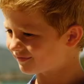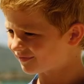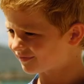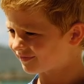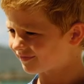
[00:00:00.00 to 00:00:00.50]
and how
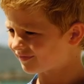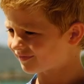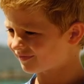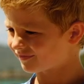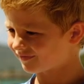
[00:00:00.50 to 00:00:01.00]
do you go
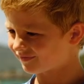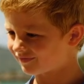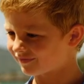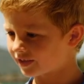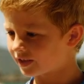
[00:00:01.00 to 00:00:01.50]
faster?
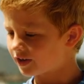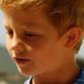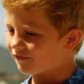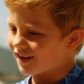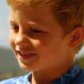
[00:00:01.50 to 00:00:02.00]

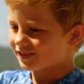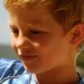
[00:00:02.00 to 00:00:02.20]
Faster,